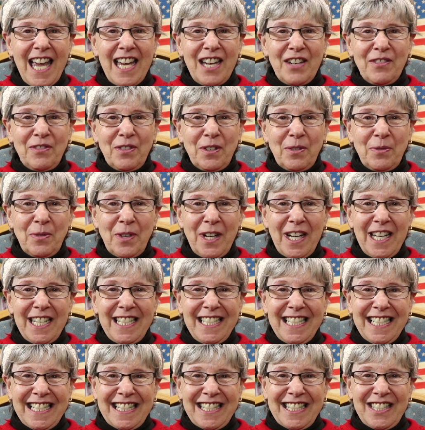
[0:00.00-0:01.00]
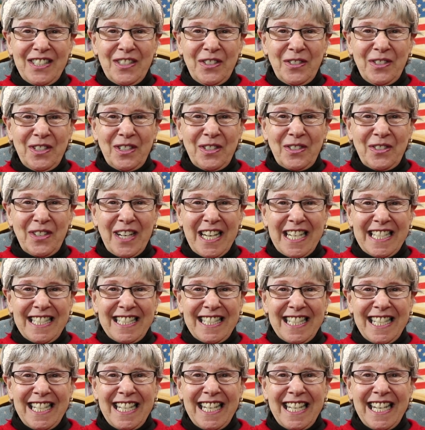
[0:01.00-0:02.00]
everyone, it's Nonna
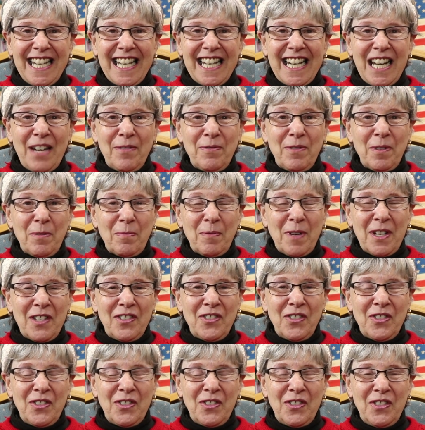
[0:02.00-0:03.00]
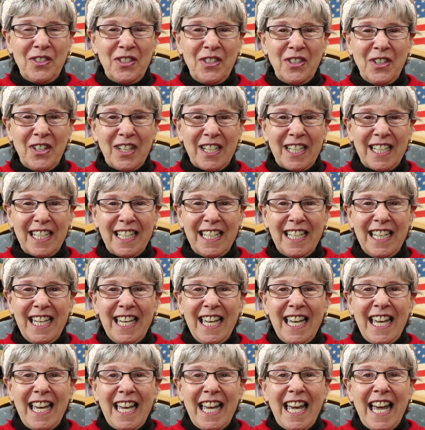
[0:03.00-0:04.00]
Grace and I'm from Western New York.
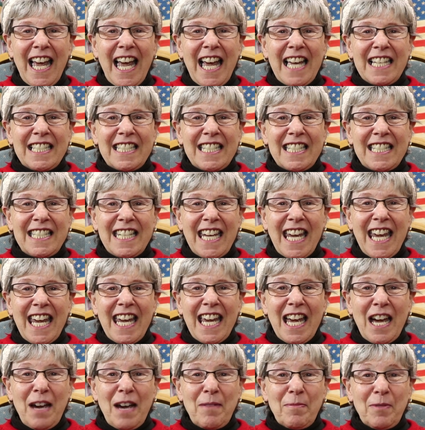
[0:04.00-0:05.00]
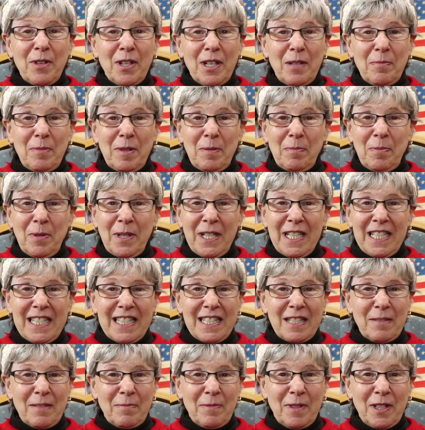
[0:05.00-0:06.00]
Today I'm going to be putting
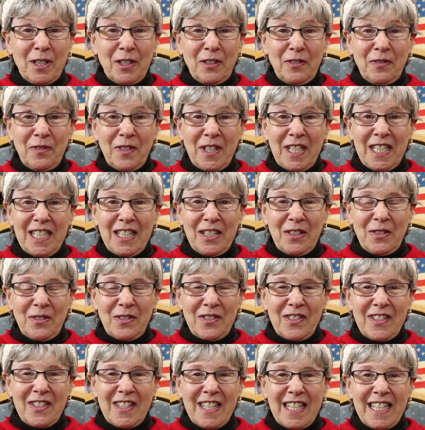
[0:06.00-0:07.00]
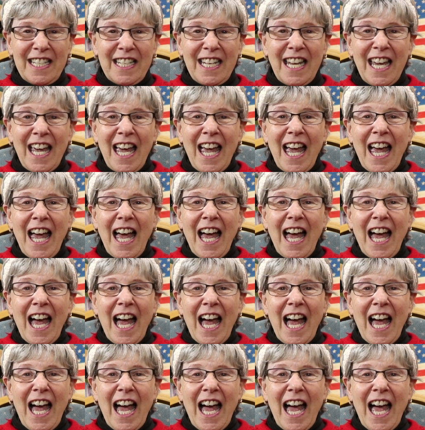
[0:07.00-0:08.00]
some little videos in.
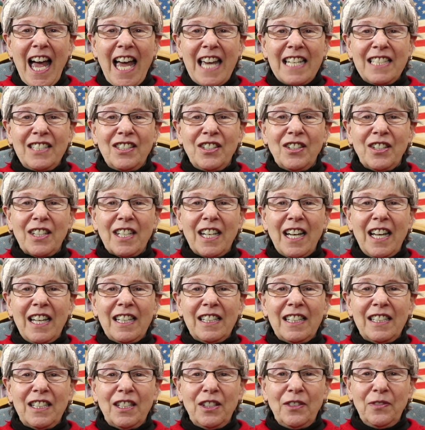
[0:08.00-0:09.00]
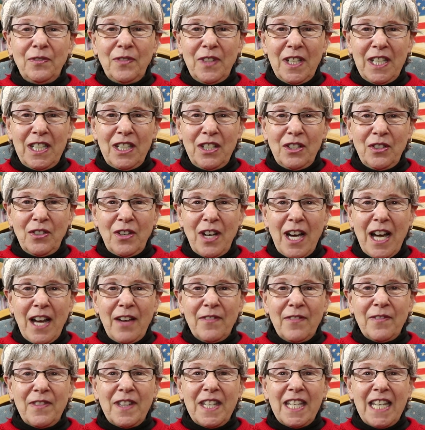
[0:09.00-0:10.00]
I took a little video
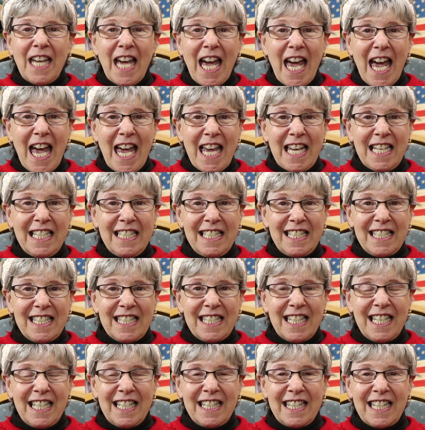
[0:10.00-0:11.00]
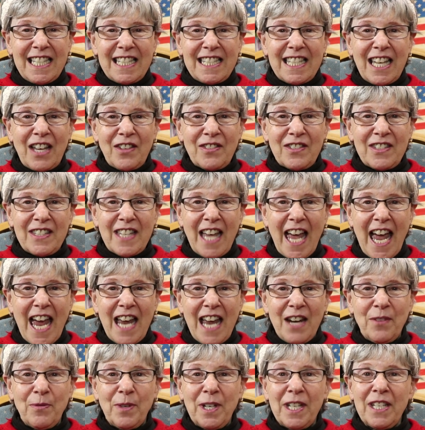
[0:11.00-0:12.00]
of the ice that's
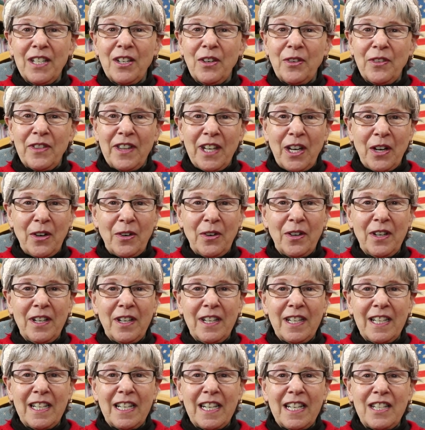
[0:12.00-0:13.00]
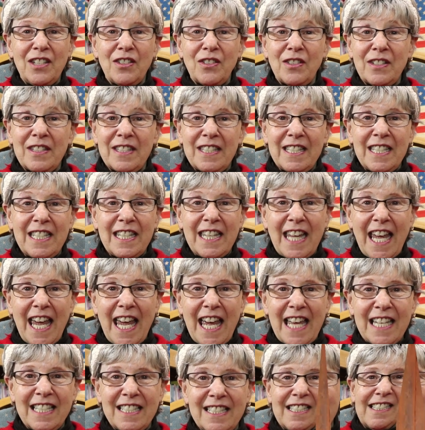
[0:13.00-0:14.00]
outside. We can go there and you can see
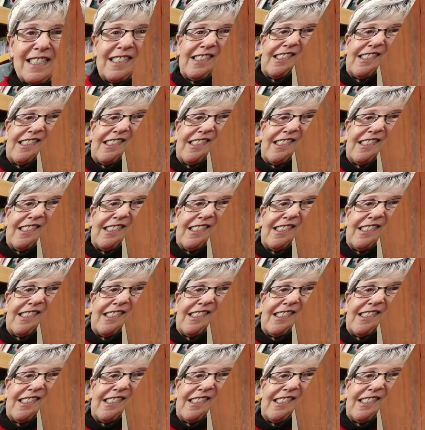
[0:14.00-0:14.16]
that.